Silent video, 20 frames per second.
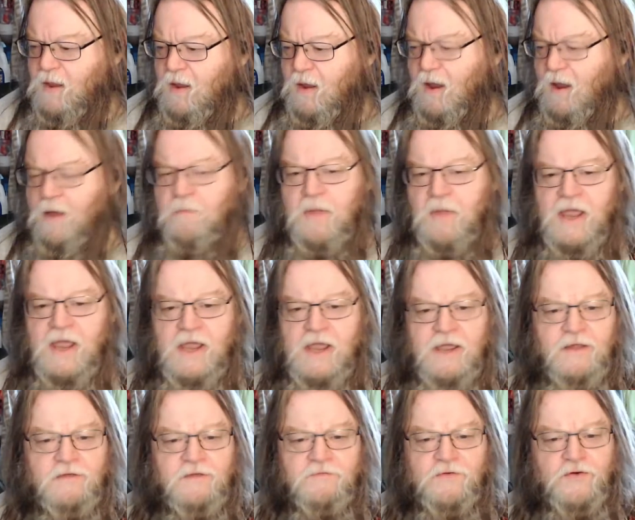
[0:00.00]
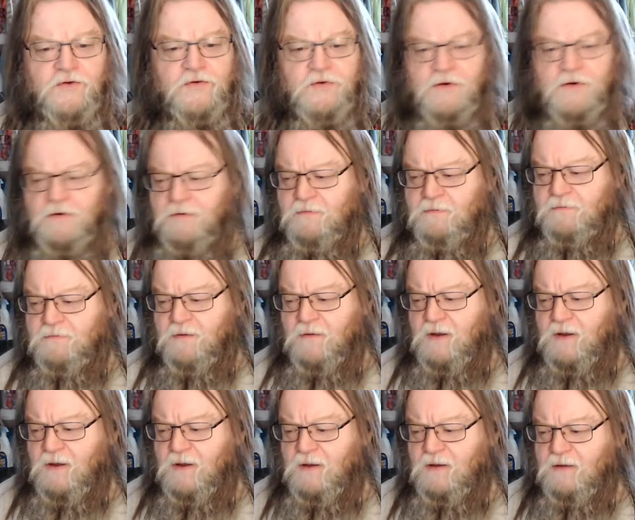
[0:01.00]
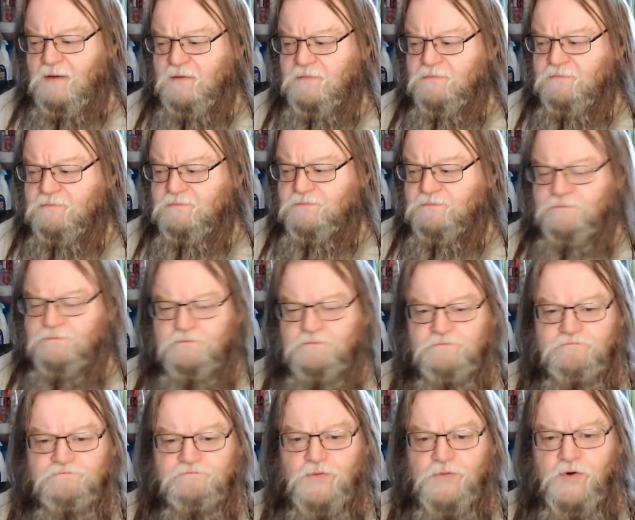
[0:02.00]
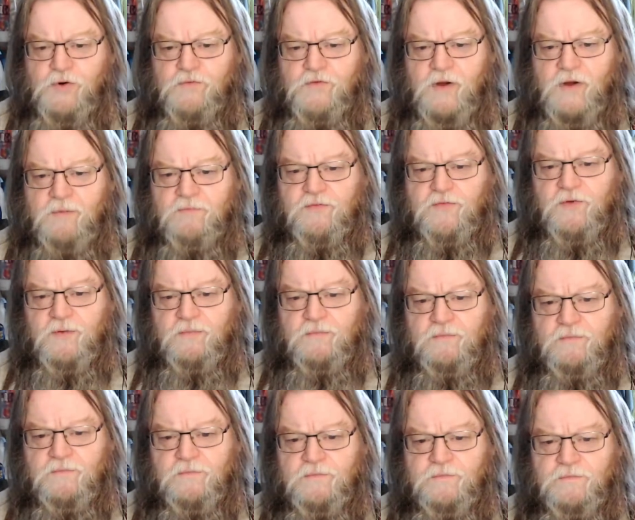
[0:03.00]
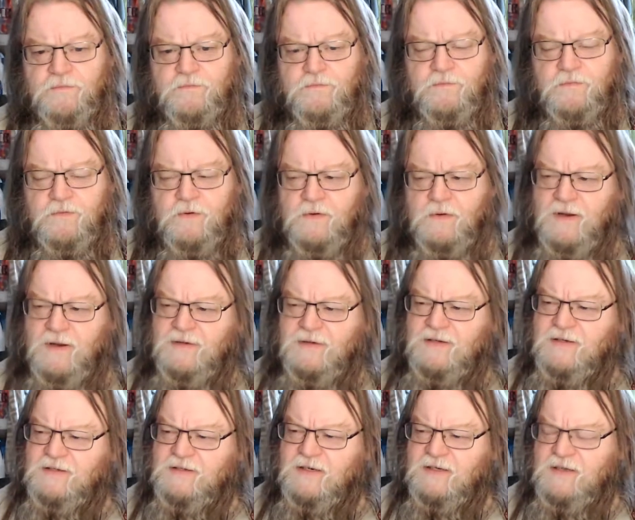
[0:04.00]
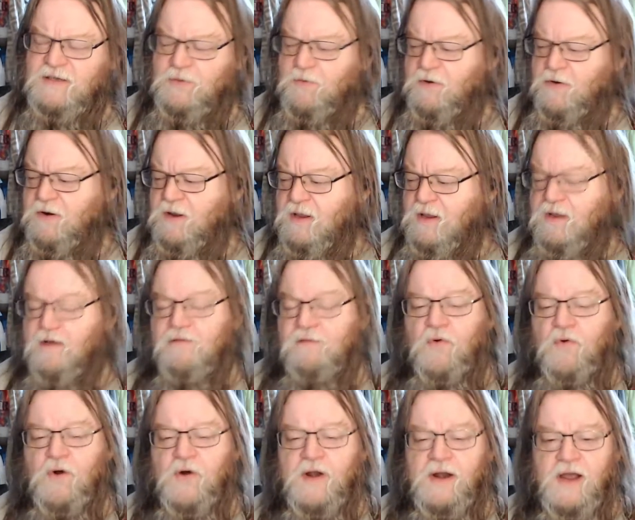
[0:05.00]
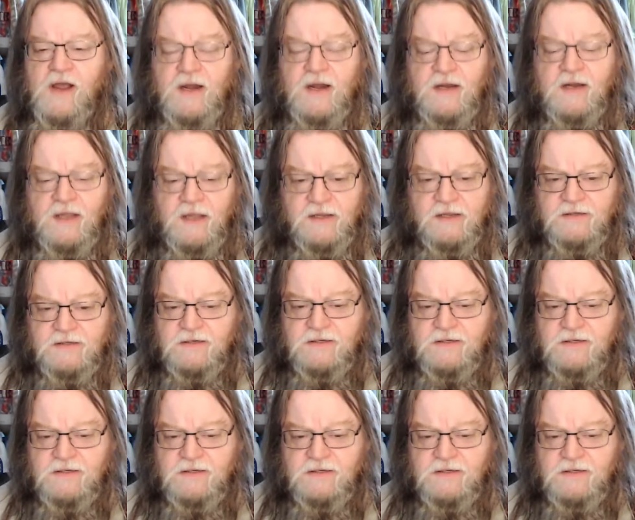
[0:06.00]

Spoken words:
I may in the future move up from, did I say 61? 49 keys.